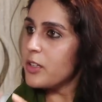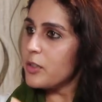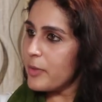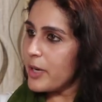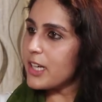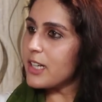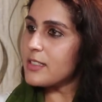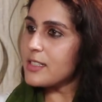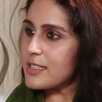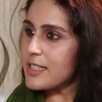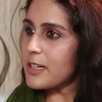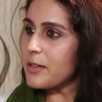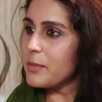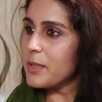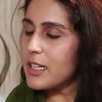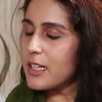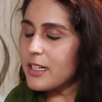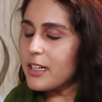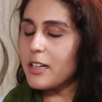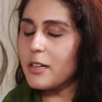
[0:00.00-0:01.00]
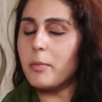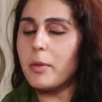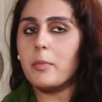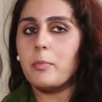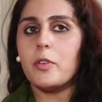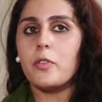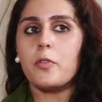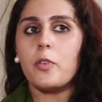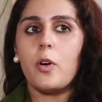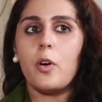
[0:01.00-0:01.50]
You made a statement a little bit
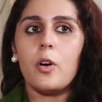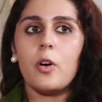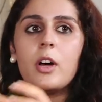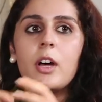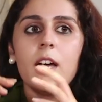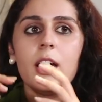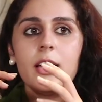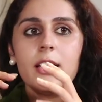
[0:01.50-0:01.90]
before